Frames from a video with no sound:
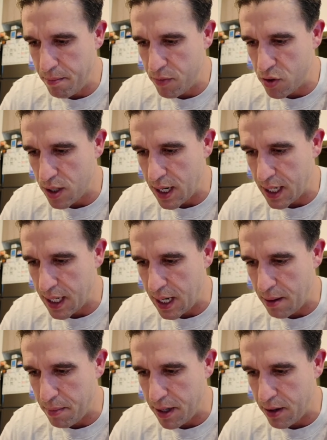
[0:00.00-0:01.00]
drowned
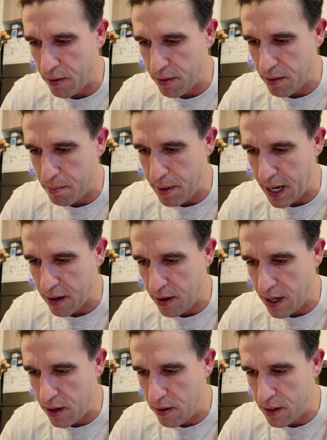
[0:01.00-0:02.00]
out by all the
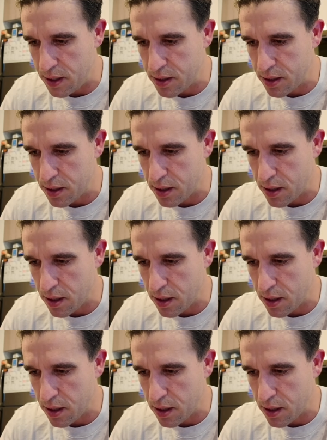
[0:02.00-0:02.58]
background noise.